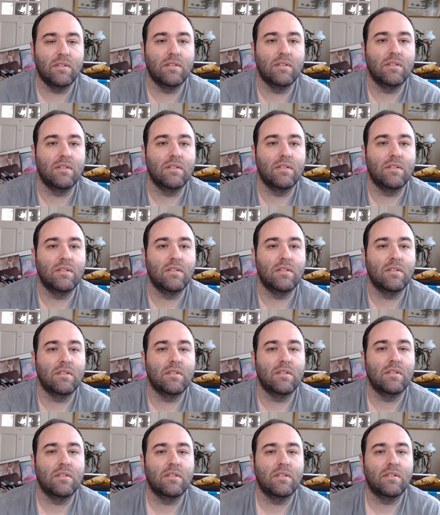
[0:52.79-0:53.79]

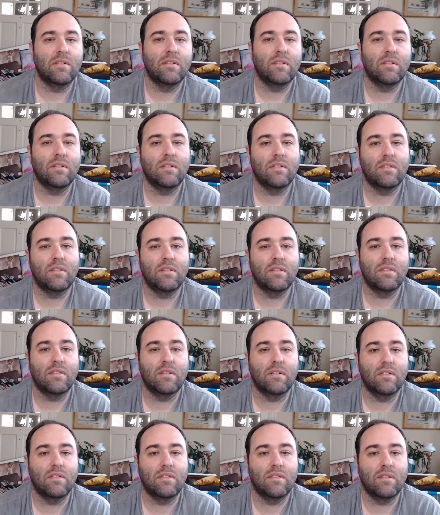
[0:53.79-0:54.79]

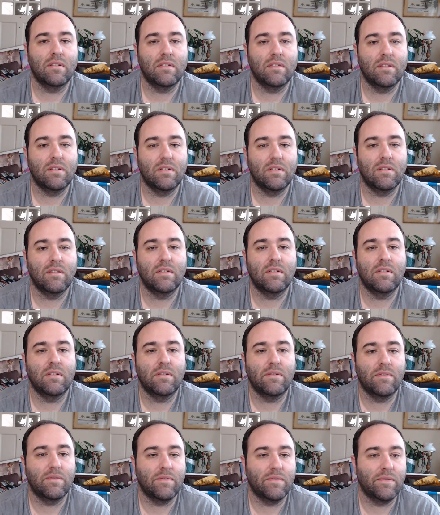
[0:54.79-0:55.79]

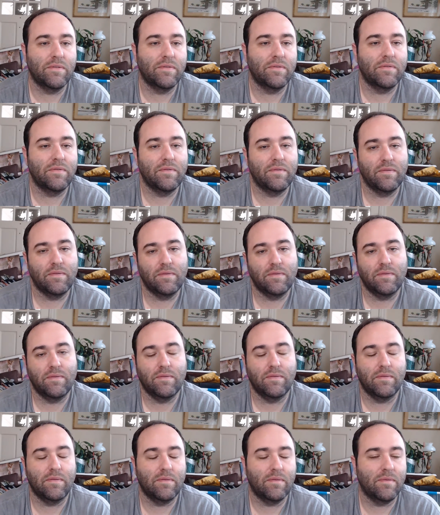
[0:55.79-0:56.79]

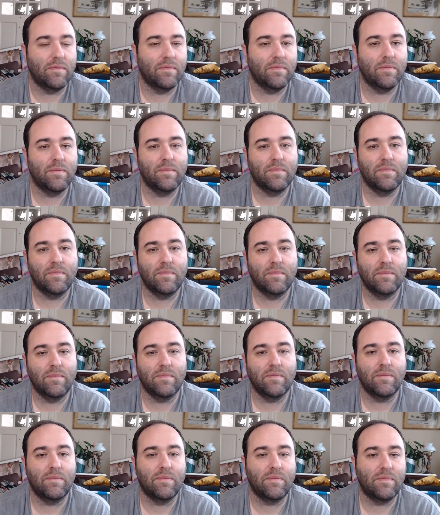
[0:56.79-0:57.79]

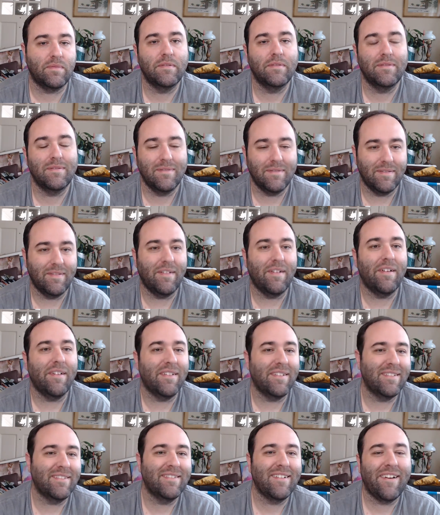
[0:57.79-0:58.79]

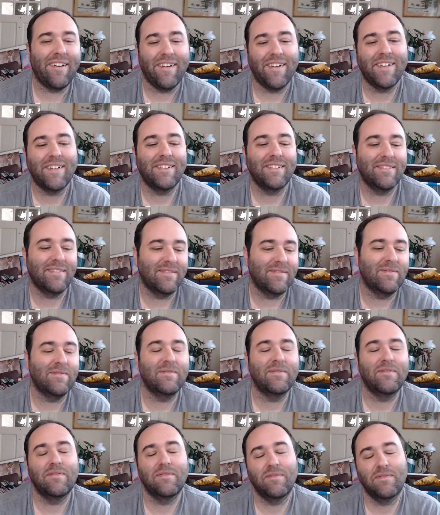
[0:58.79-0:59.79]

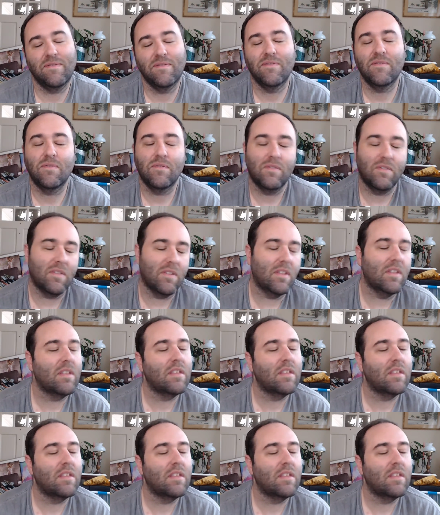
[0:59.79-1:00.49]
(silence)